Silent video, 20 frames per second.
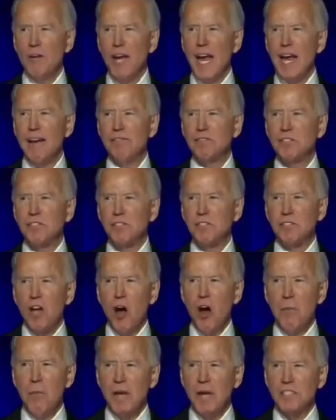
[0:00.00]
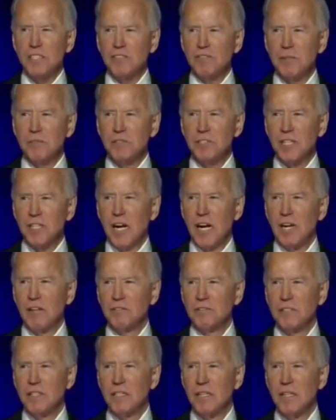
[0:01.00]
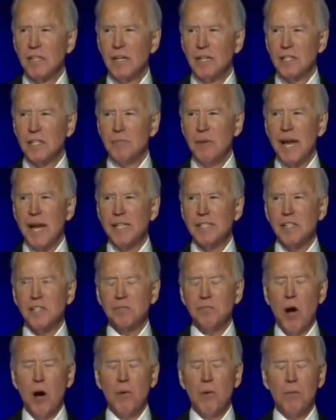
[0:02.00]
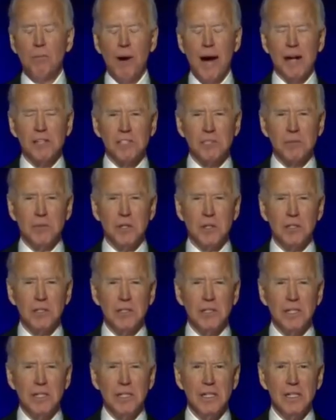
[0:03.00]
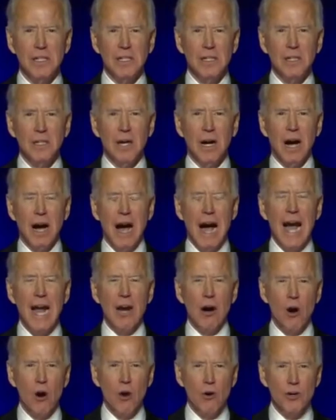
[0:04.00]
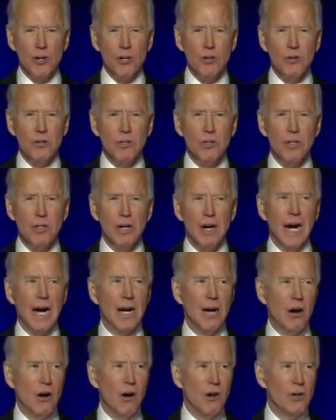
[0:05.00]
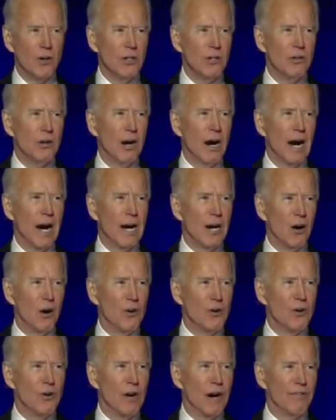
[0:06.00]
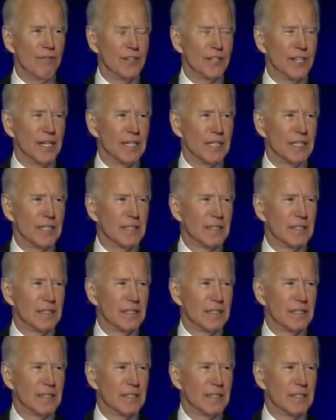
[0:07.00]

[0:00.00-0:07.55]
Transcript: who gave so much of themselves to make this moment possible, I owe you. I owe you. I owe you everything.